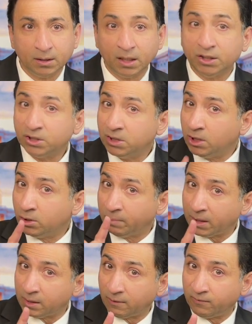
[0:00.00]
They just need
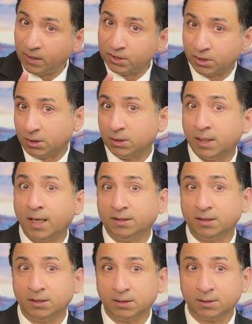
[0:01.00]
to pay their fair share of
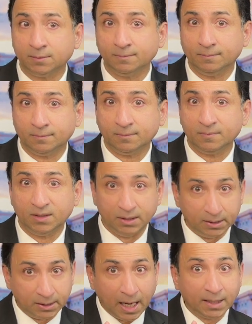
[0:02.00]
taxes.
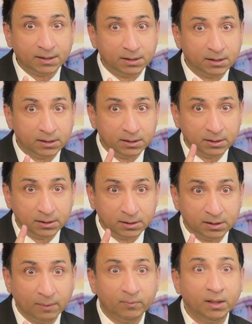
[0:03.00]
That's
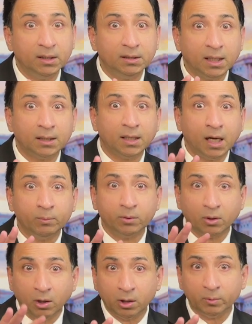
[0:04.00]
something that I
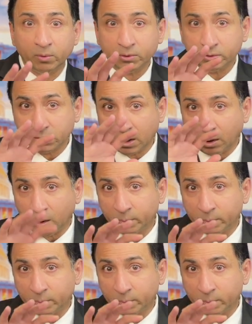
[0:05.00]
would always